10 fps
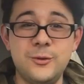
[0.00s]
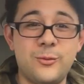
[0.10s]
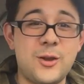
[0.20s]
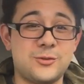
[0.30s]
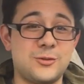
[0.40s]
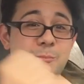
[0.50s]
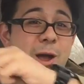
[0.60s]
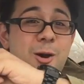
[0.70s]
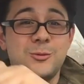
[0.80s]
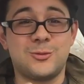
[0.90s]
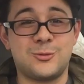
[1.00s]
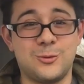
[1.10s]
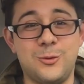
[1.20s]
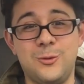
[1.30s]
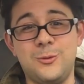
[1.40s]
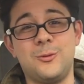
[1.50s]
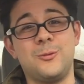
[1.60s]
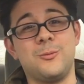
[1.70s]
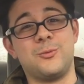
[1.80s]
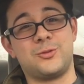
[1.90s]
roustabouts,
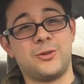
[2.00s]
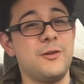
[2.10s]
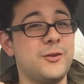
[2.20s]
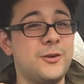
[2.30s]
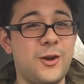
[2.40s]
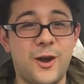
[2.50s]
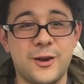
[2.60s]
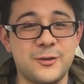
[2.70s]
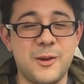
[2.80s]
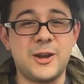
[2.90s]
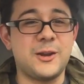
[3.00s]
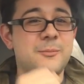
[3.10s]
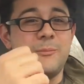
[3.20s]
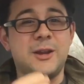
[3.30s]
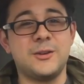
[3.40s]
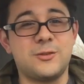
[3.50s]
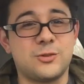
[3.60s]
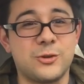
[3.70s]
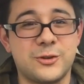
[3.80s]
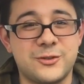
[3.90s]
oh slaving the night, making the
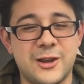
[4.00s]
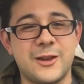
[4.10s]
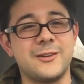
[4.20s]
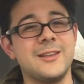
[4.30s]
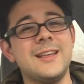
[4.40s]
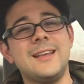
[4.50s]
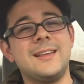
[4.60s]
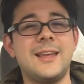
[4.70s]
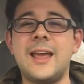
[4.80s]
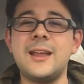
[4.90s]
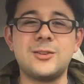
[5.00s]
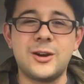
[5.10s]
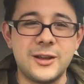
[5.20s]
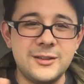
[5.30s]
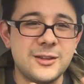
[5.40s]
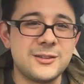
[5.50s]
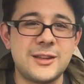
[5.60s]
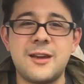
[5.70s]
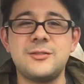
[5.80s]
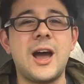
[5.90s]
circus tent. He
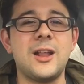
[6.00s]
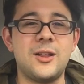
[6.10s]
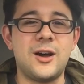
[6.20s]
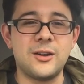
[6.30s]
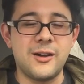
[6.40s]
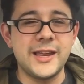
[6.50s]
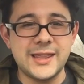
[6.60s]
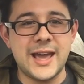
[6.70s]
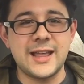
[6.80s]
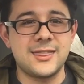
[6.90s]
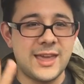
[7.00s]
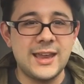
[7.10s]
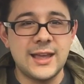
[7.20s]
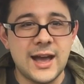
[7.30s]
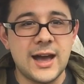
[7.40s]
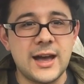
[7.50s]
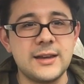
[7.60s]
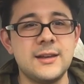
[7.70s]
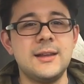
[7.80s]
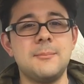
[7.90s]
doesn't have dialogue like that, thank
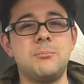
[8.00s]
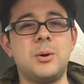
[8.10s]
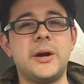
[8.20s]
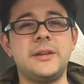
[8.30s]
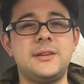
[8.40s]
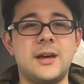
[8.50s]
God, but